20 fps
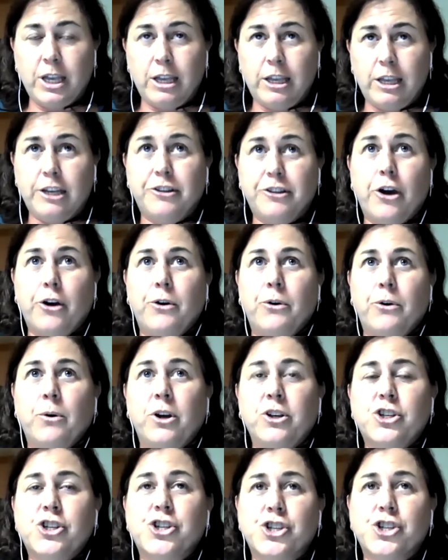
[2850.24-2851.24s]
you know,
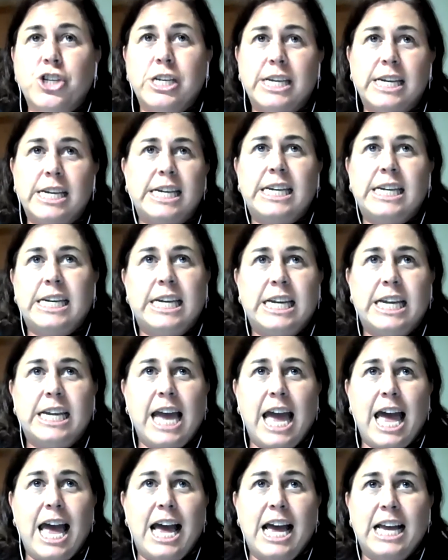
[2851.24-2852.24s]

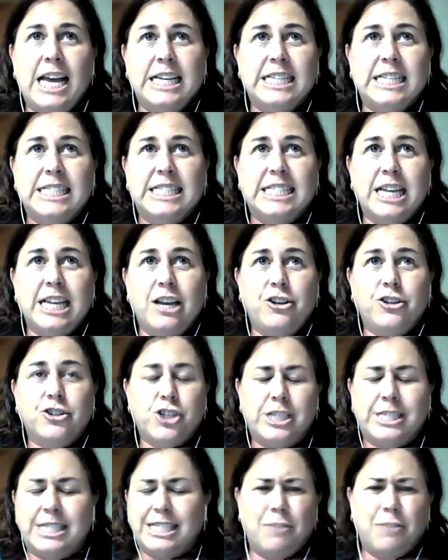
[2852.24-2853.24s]
she has,
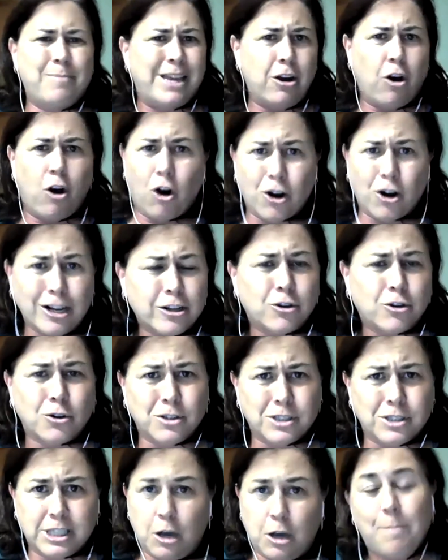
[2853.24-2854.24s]
she sent me
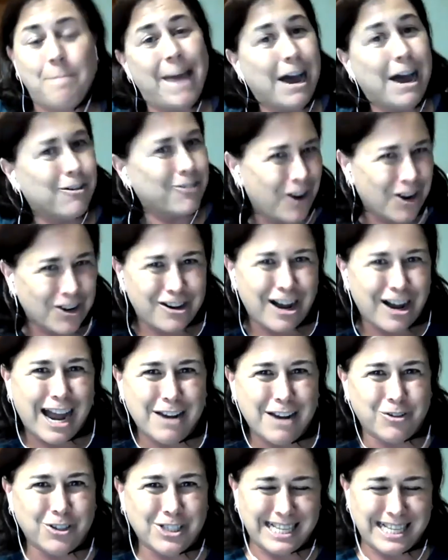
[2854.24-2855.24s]
articles about
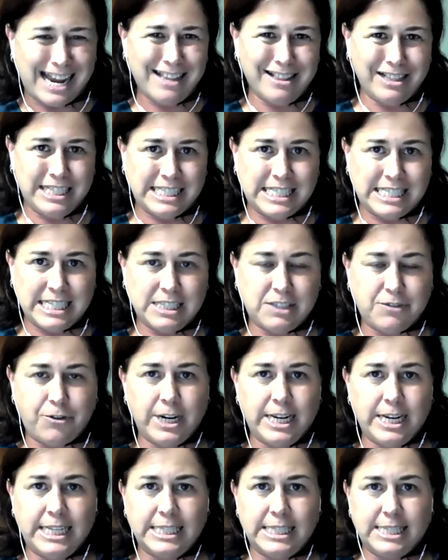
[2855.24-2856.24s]
archival silences,
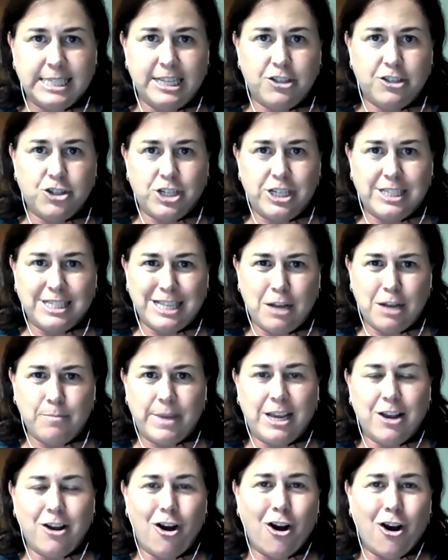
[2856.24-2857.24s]
for instance. She sent
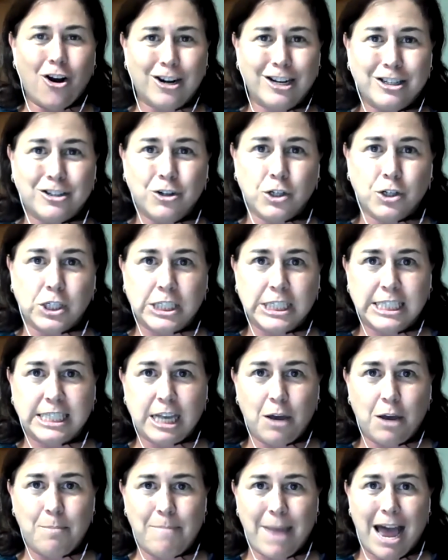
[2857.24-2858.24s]
me articles
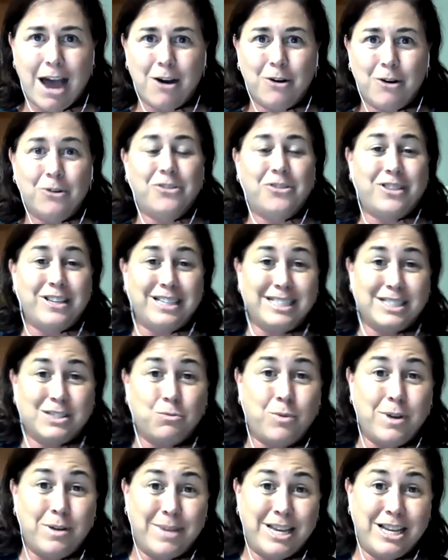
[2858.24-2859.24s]
about these
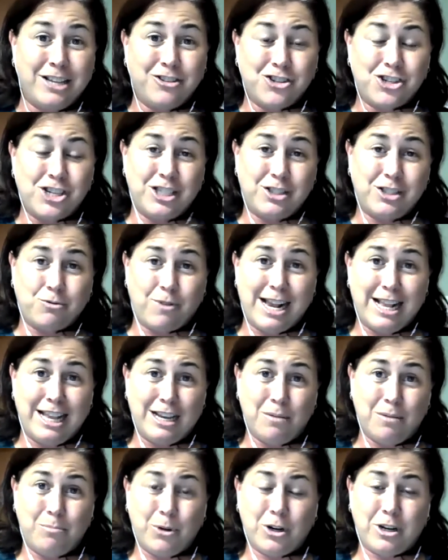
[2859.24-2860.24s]
women she's
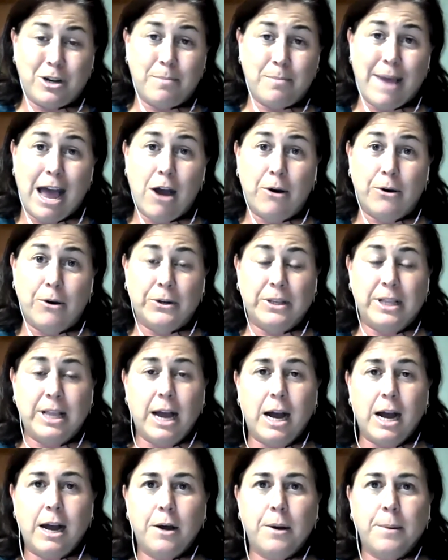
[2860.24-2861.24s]
writing a book about.
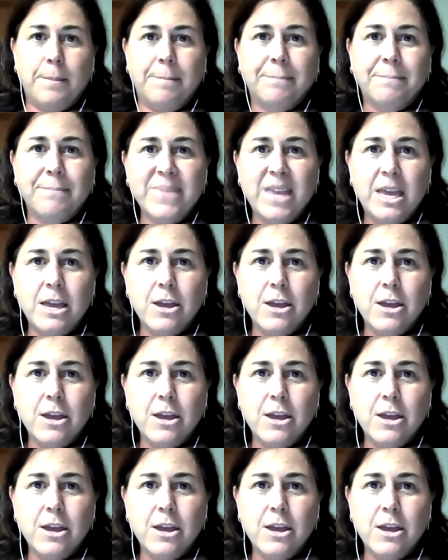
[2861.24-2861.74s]
Um,